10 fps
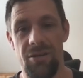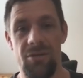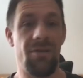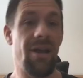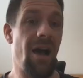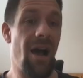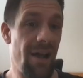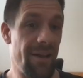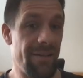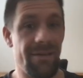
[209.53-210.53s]
you can add
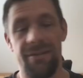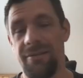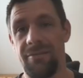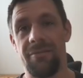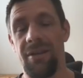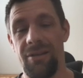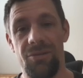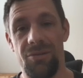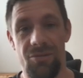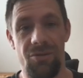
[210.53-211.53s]
it into
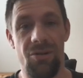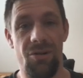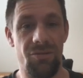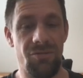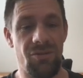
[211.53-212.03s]
your nodes.